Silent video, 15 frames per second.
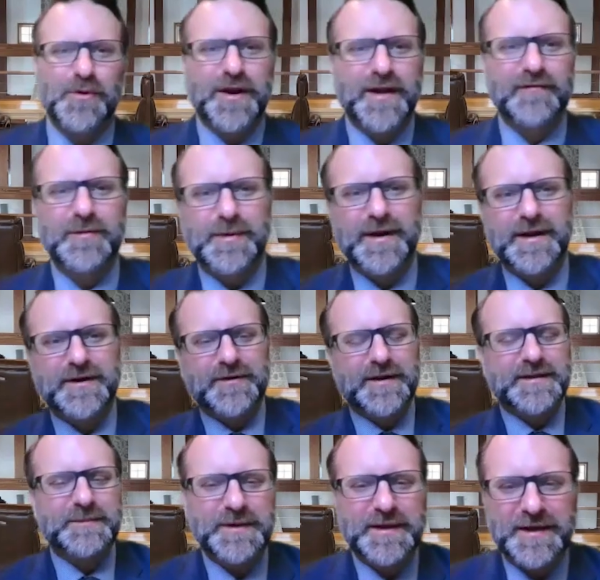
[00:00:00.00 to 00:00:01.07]
morning, everybody.
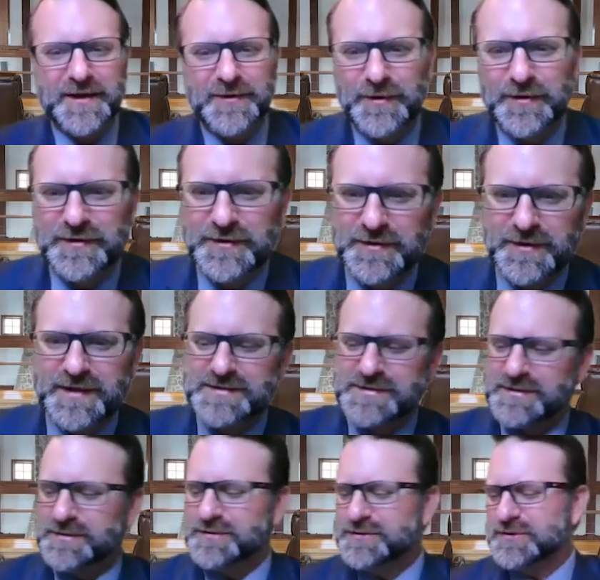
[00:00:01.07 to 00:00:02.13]
Great to be here with you as
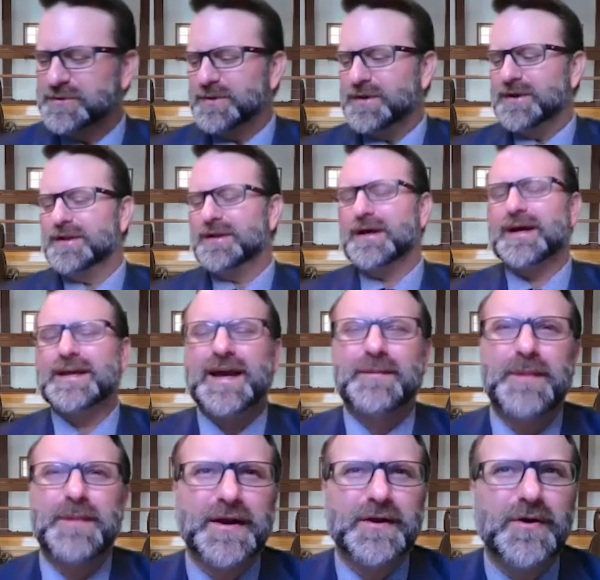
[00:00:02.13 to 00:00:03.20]
usual. Yeah,
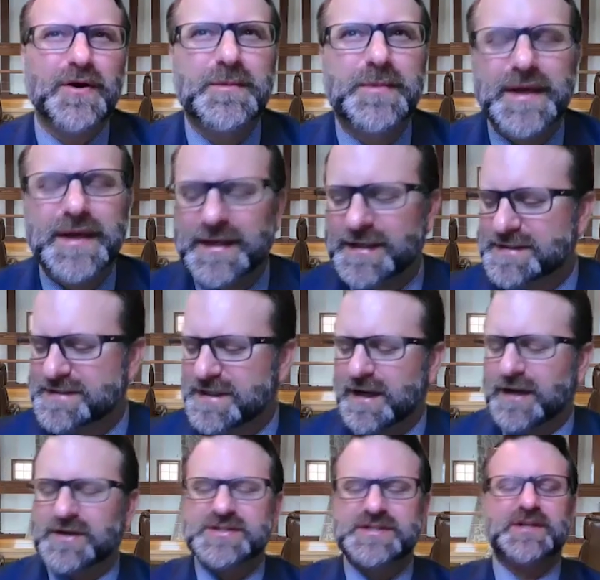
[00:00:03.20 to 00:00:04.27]
my going big is
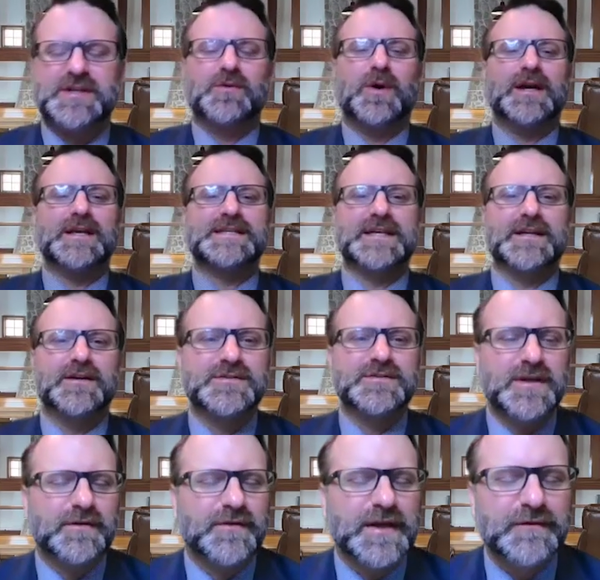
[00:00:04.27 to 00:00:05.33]
our COI, Centers
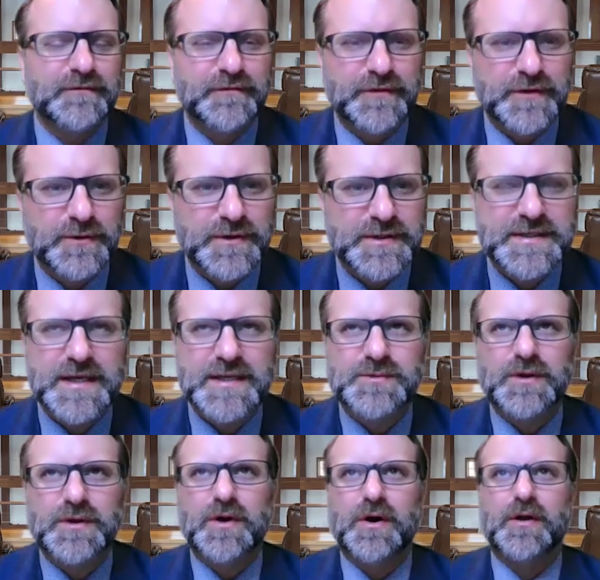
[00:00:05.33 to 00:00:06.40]
of Influence, as
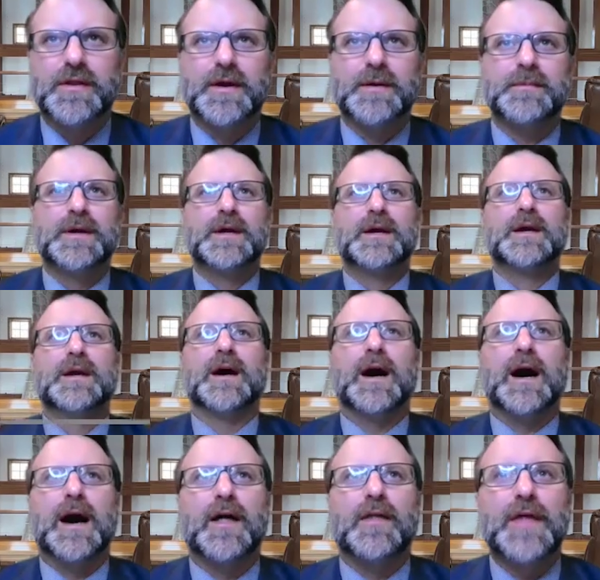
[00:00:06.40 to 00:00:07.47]
we call them.
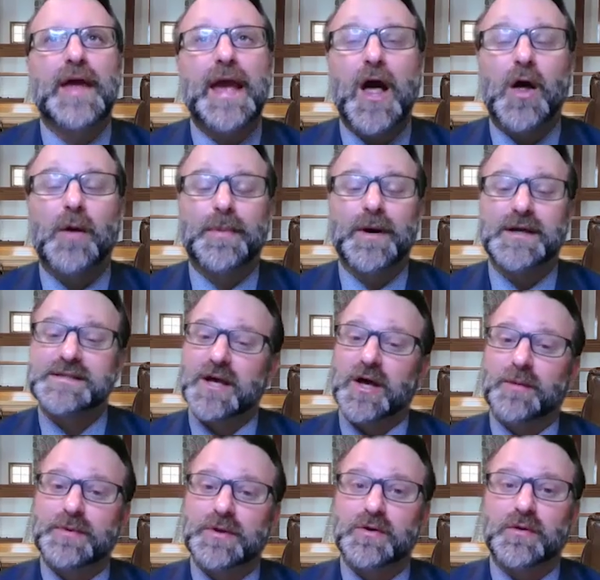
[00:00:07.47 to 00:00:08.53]
They help us
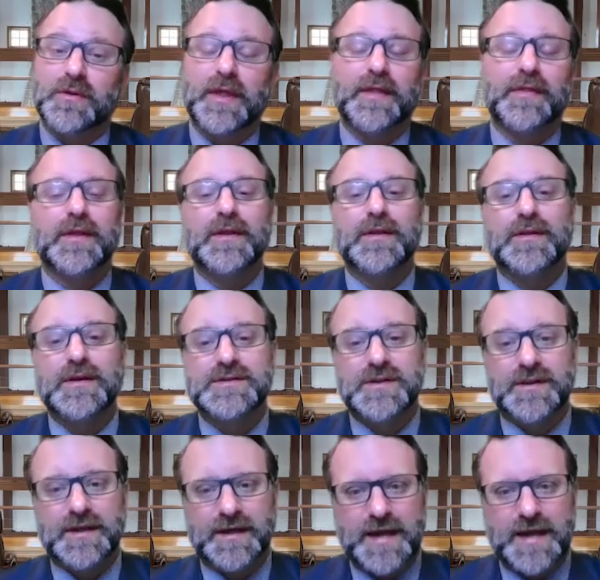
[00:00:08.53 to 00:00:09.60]
help you. These
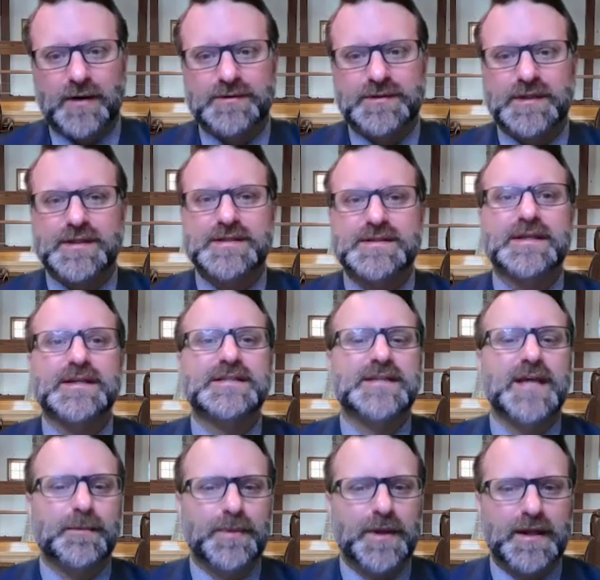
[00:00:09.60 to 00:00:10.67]
are the accountants, the
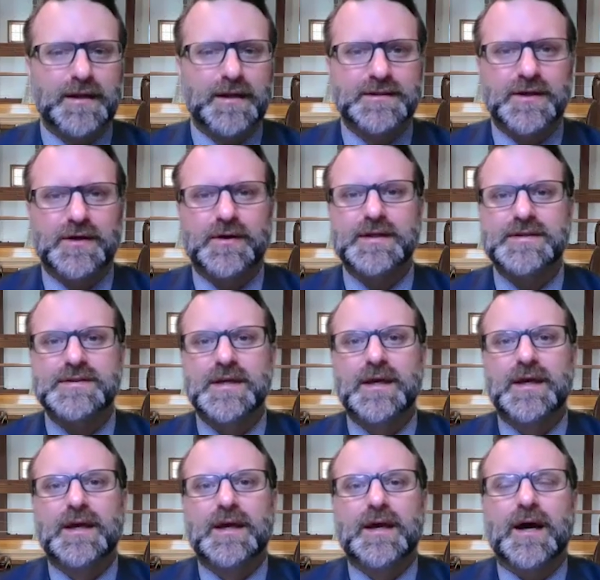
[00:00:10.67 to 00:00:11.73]
estate planning attorneys,
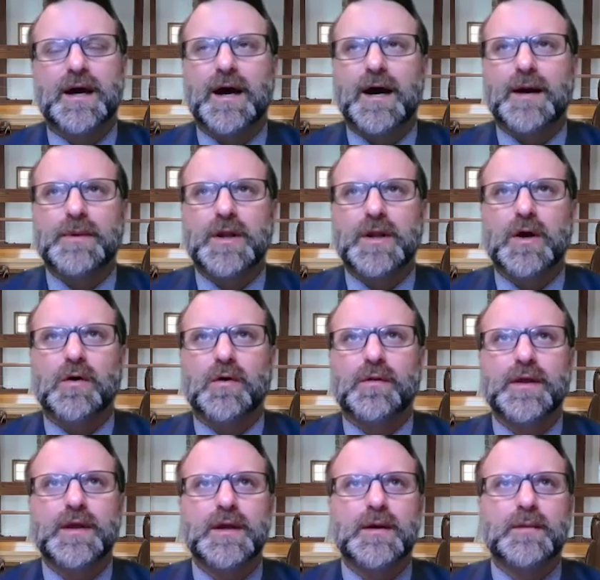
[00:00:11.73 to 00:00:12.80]

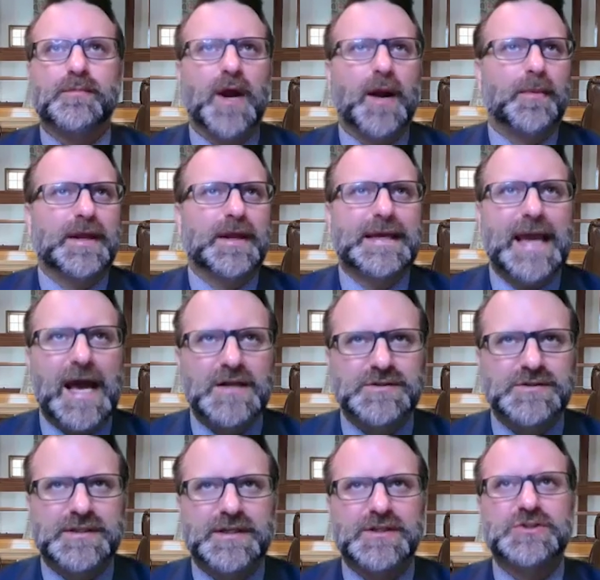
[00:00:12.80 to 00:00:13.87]
the property and
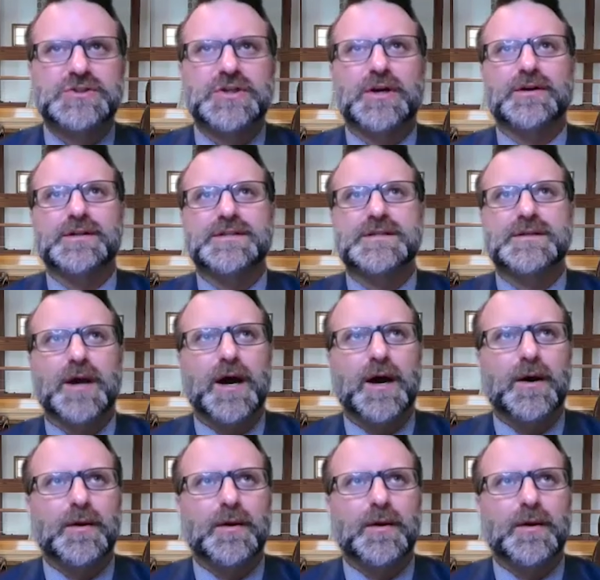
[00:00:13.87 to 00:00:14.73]
casualty insurance